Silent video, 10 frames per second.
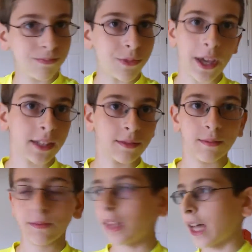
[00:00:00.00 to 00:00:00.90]
thing,
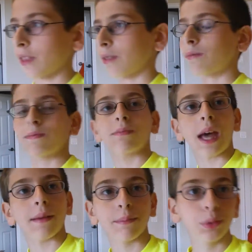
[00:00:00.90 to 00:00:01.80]
that
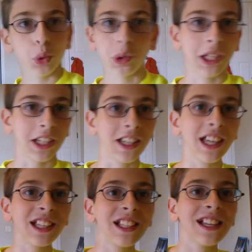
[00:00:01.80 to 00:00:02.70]
that blue thing,
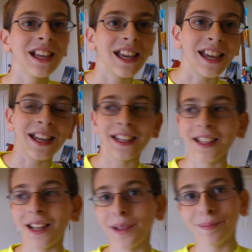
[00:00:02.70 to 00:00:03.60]
and
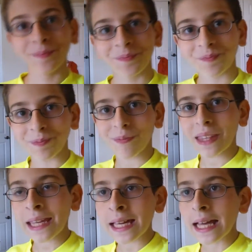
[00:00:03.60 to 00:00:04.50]
um,
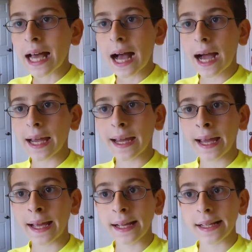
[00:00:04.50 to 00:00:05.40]

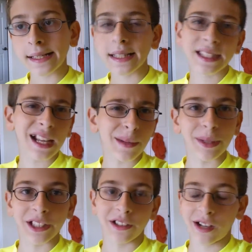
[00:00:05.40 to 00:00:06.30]
I. It's not a
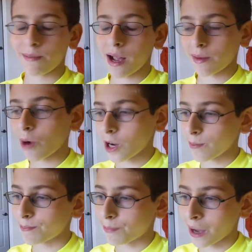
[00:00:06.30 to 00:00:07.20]
big deal. I, I want
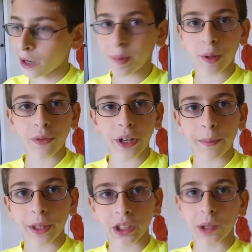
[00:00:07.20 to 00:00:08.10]
a better profile
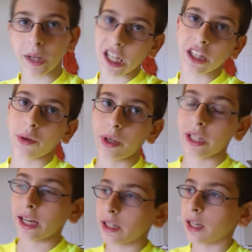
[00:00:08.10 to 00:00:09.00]
picture. My other
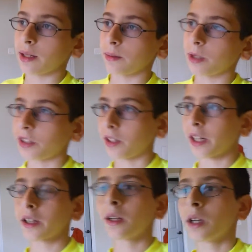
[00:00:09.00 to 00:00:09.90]
one, I I didn't really
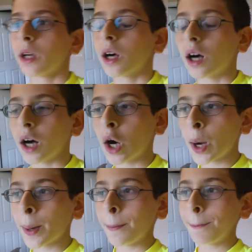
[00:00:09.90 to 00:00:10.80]
like.
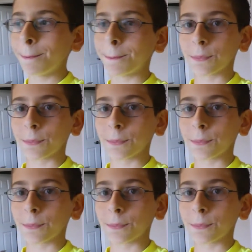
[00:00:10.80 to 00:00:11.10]
Um,